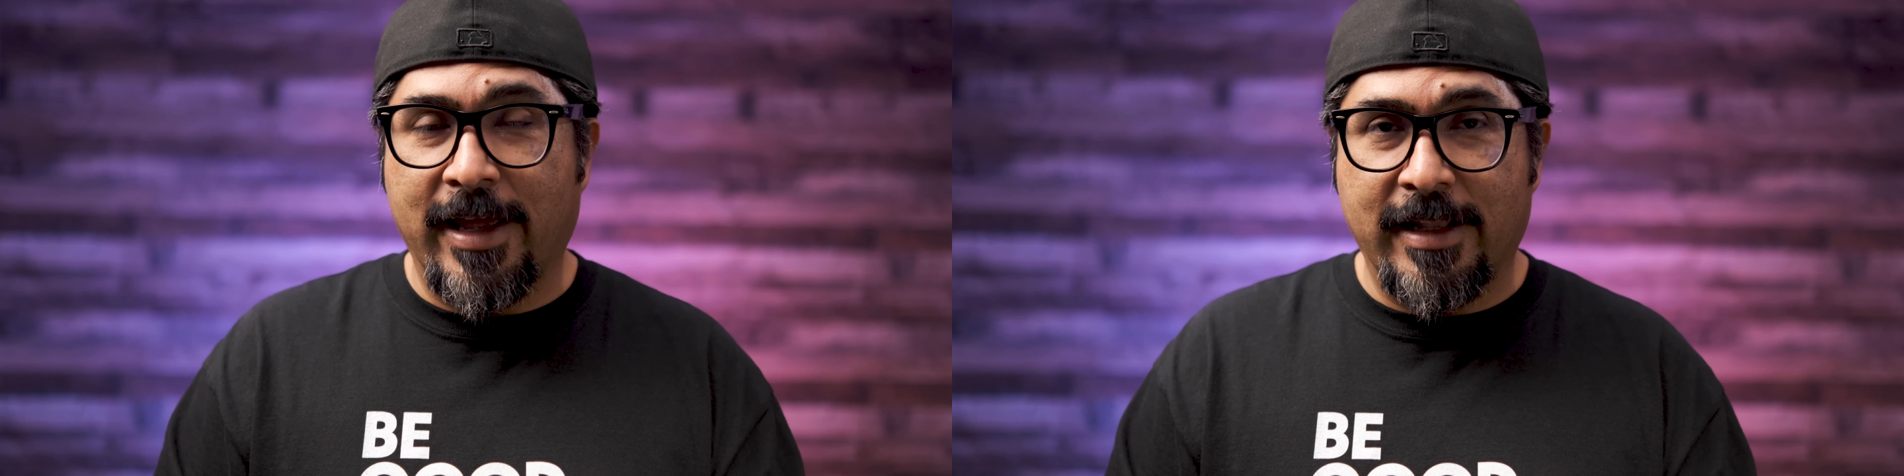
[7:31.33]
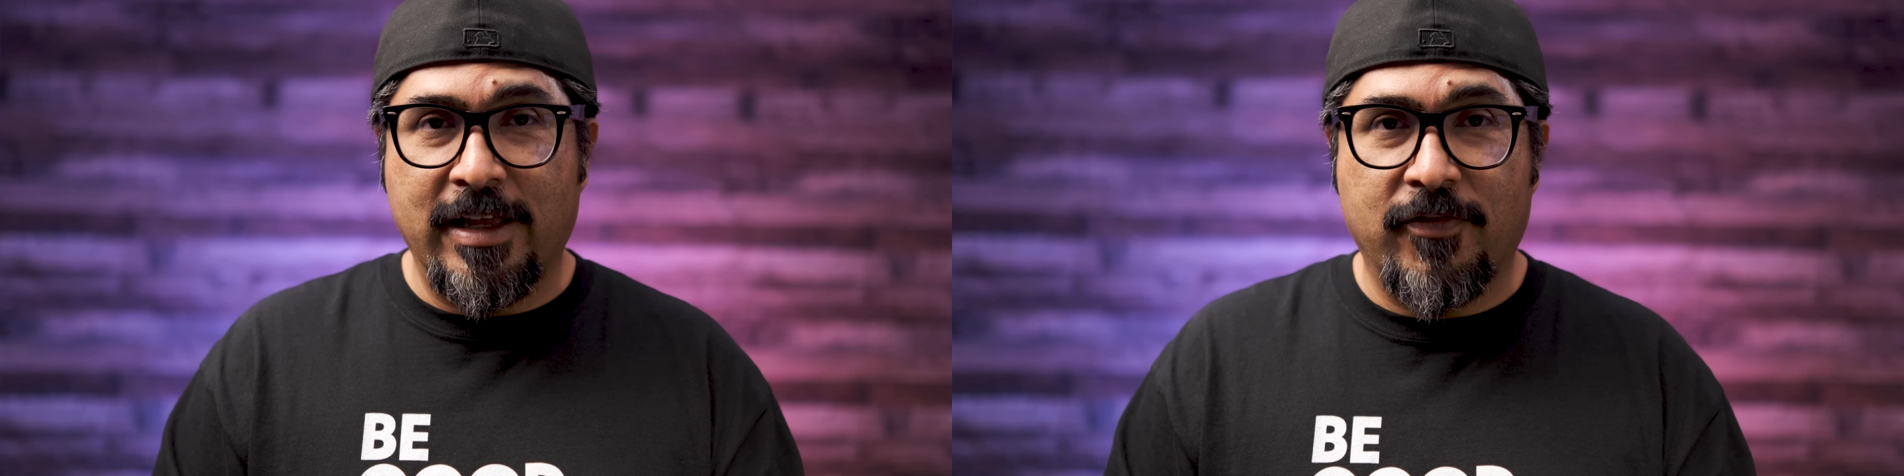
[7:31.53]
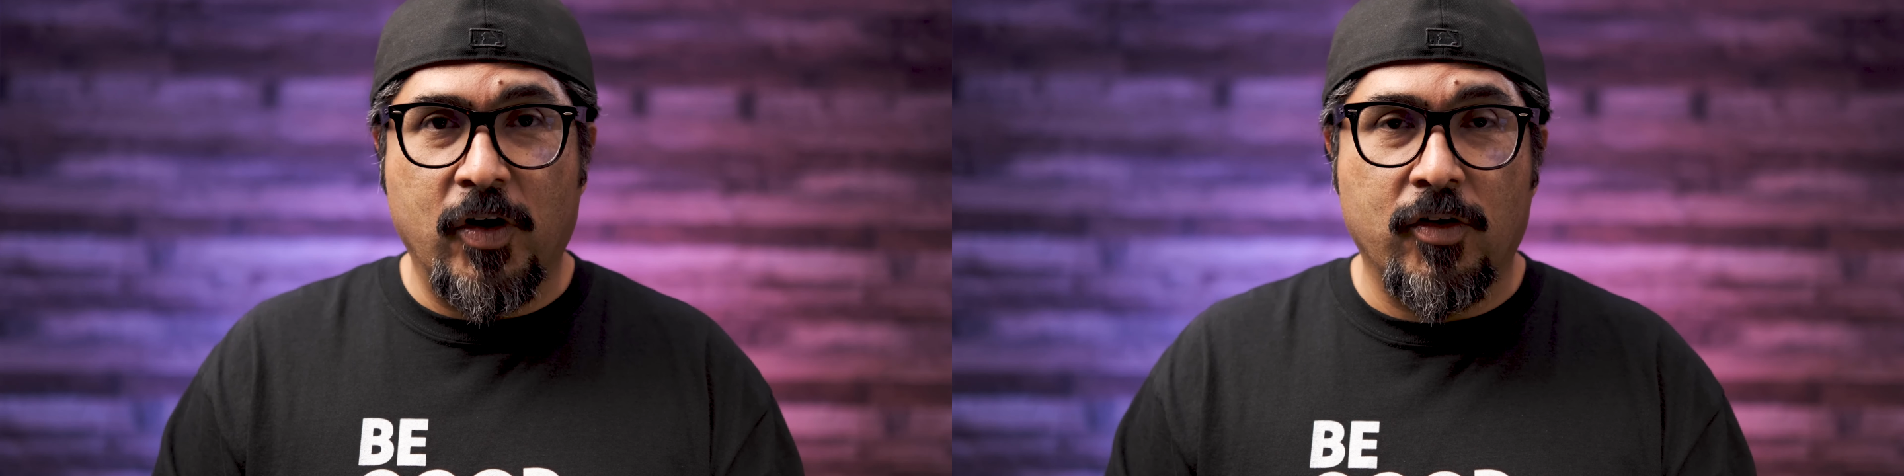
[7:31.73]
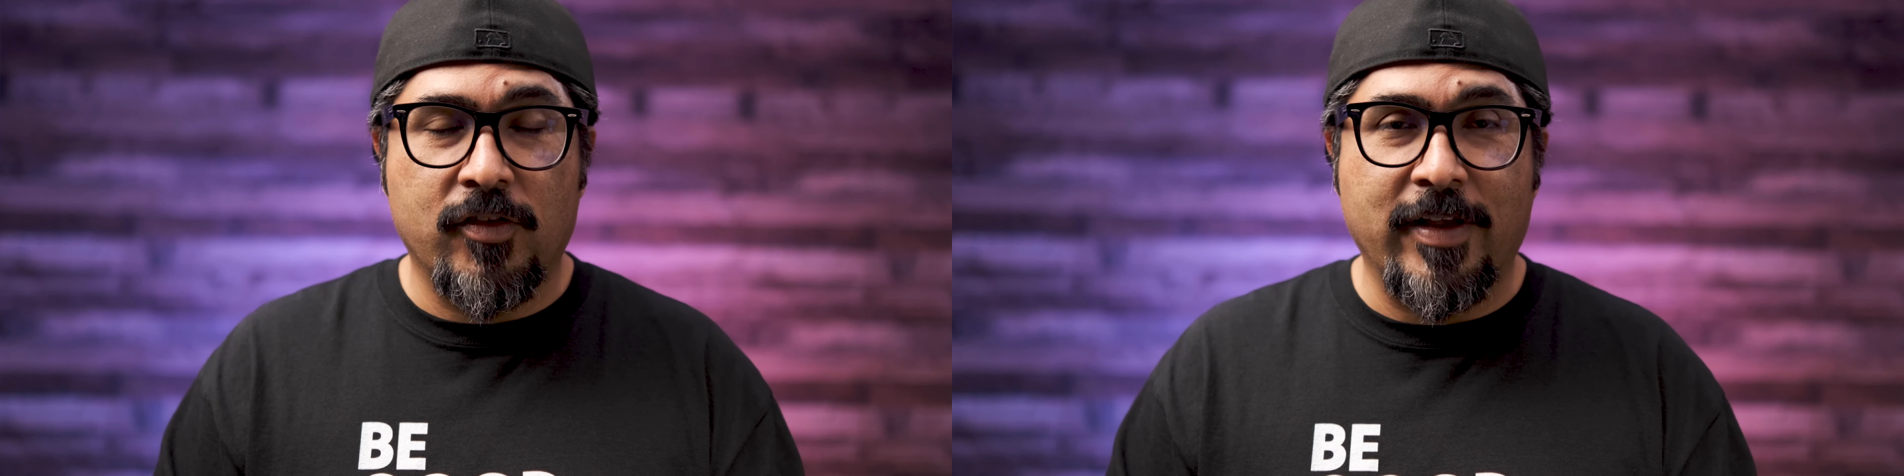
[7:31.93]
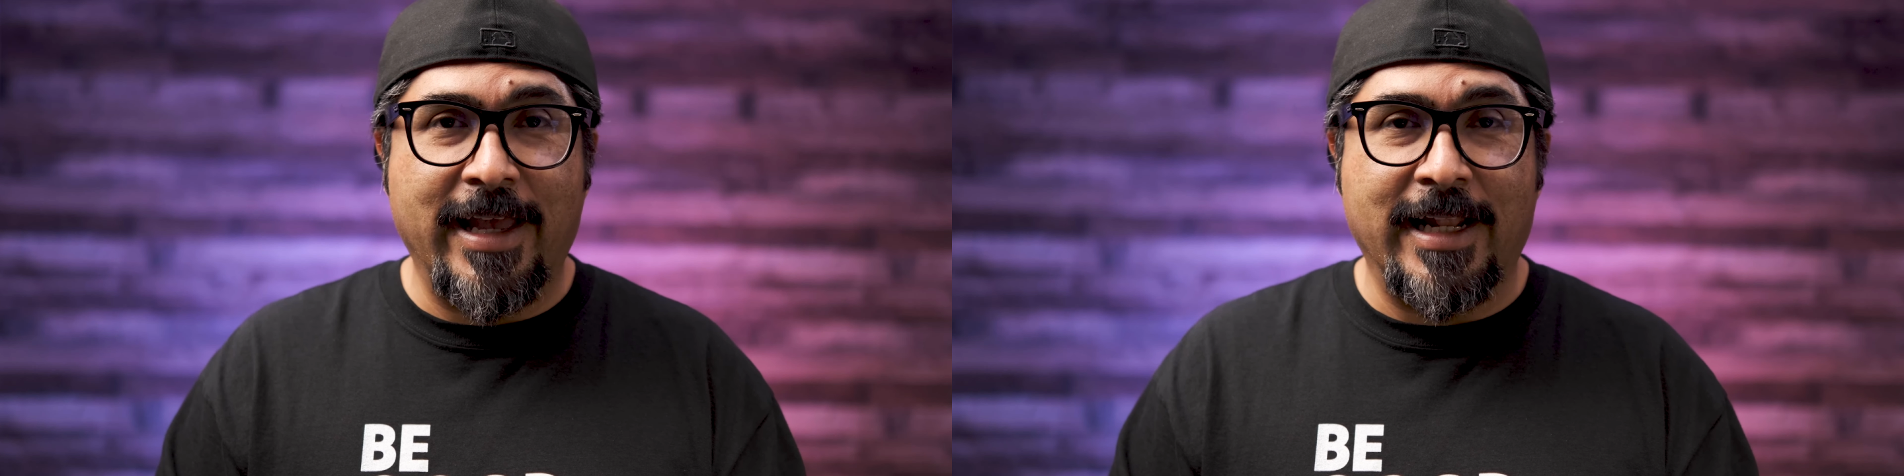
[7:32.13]
editing
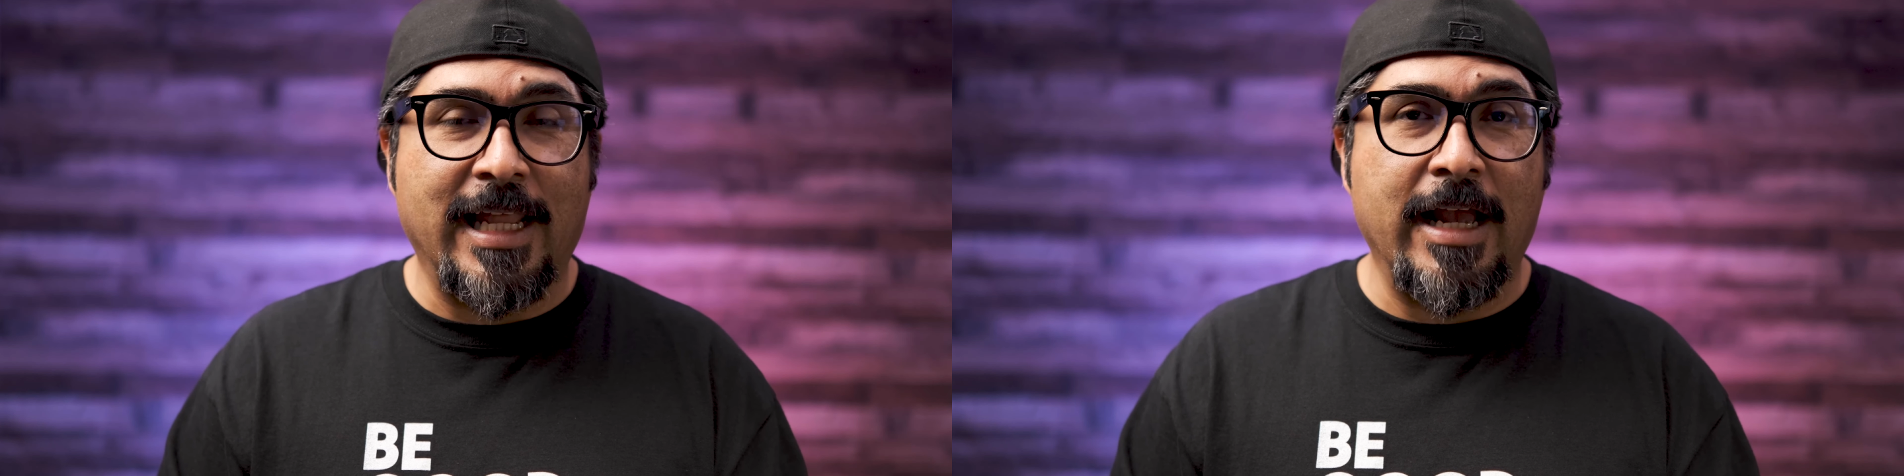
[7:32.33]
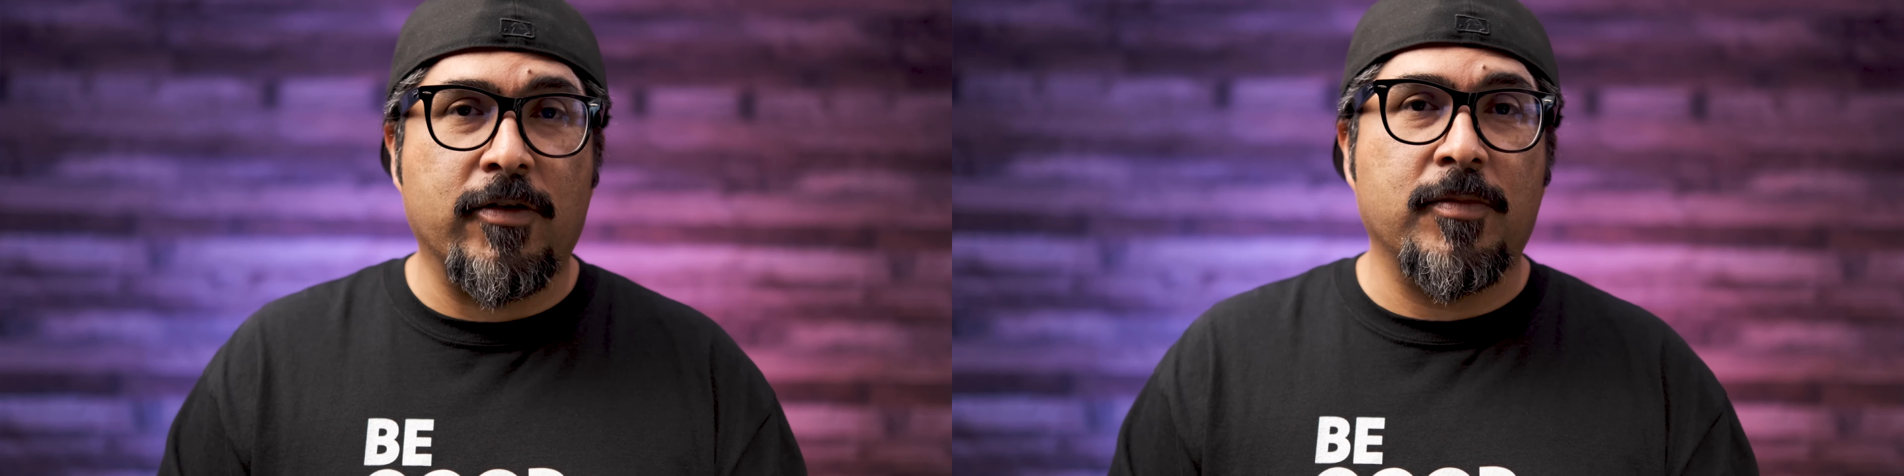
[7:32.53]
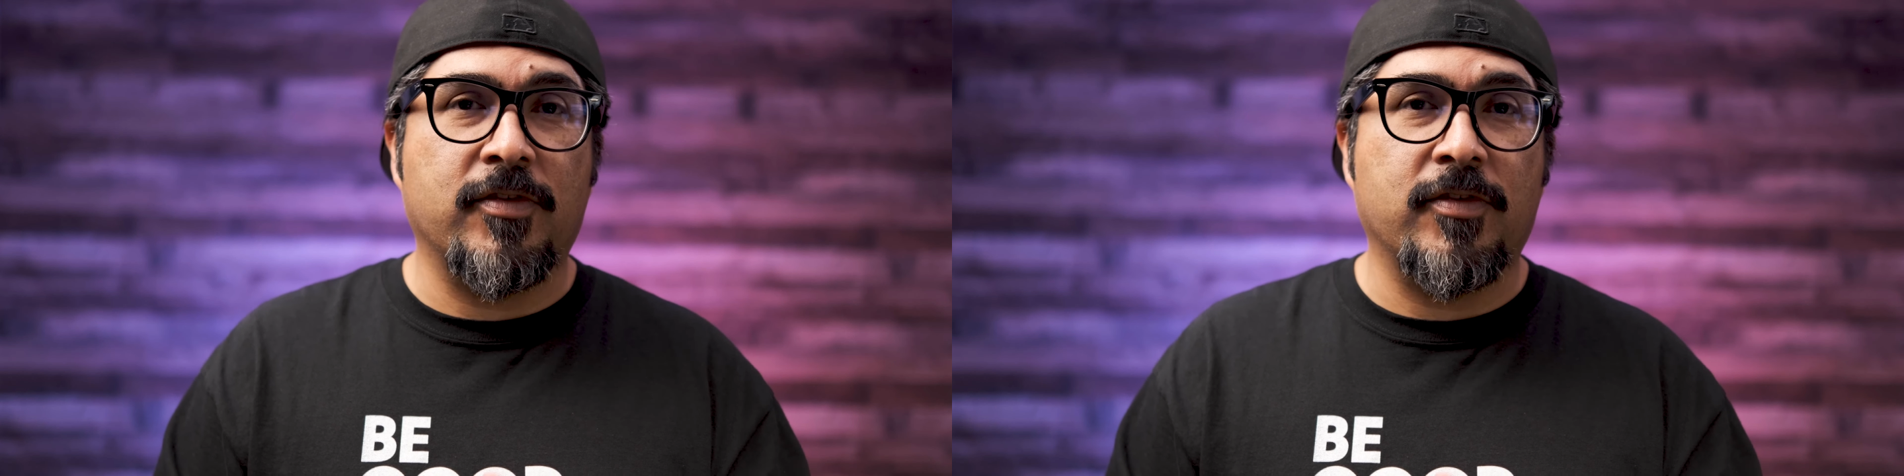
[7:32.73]
photos in Lightroom.